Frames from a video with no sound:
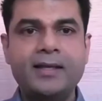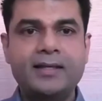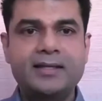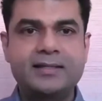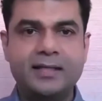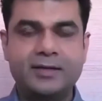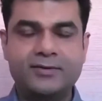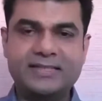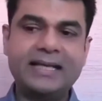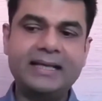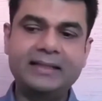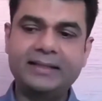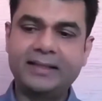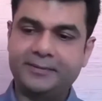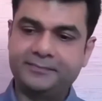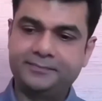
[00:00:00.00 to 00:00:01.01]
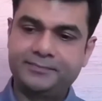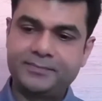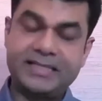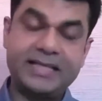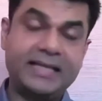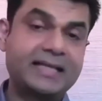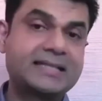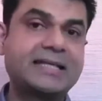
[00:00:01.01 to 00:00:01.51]
Now, second
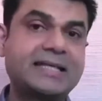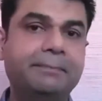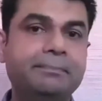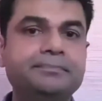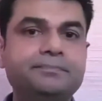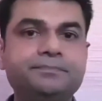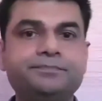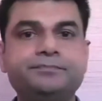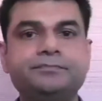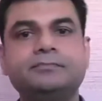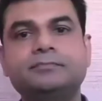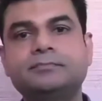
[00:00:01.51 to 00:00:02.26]
step,